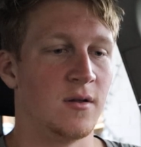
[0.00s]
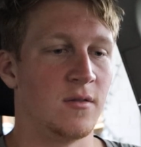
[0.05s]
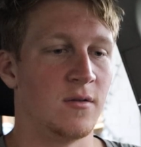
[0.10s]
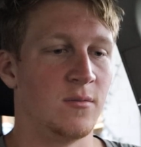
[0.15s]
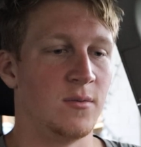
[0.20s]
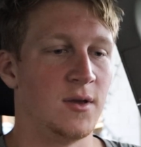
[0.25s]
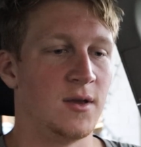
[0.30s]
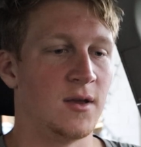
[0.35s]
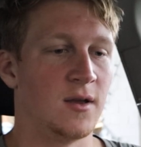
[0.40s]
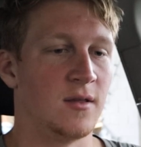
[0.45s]
on the
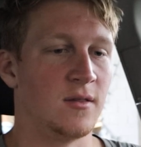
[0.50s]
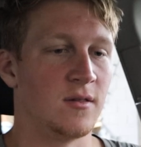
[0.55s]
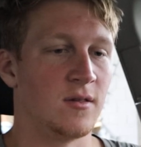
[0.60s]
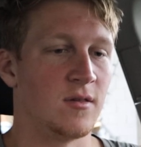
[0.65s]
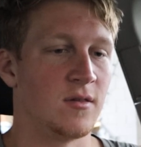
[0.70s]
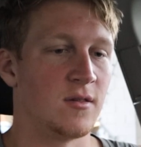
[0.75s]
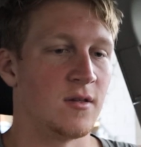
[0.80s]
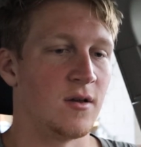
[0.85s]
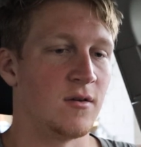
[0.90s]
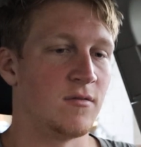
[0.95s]
weekends and
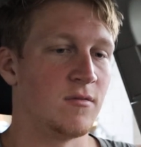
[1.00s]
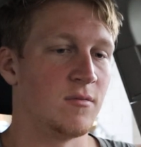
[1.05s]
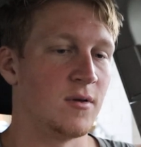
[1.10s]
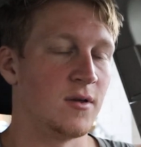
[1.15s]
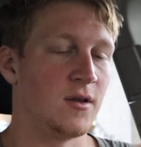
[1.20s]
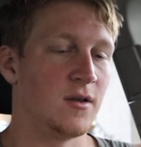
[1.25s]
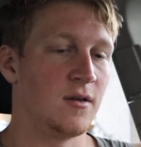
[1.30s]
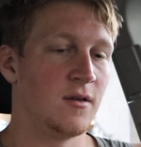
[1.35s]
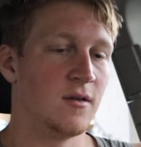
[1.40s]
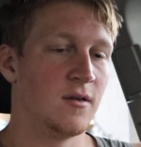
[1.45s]
stuff,
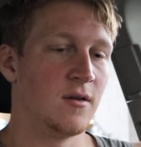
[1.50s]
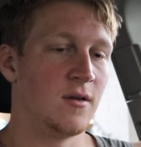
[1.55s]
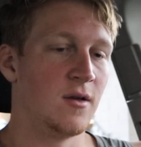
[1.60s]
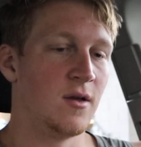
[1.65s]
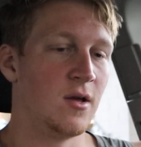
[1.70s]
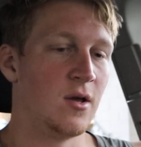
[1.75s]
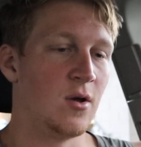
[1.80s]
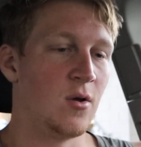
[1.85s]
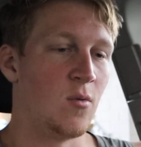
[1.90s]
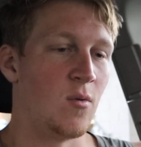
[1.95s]
like,
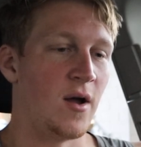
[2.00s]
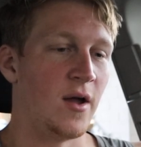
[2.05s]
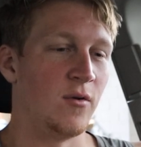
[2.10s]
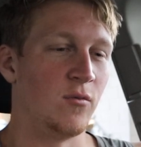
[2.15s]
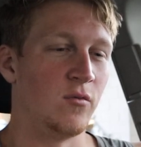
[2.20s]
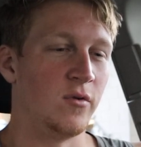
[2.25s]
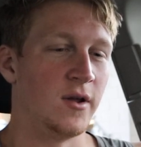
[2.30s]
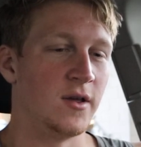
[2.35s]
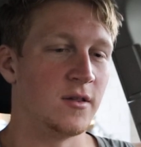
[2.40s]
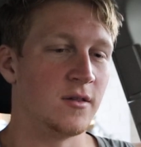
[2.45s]
why
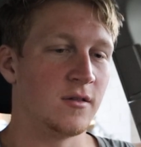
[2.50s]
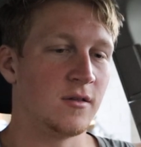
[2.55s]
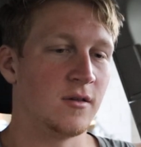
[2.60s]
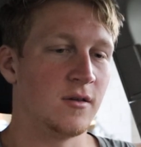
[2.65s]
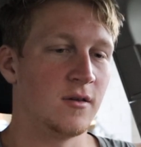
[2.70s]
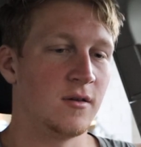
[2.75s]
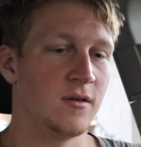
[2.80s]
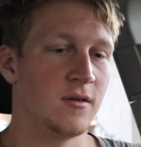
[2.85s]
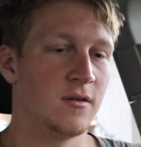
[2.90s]
risk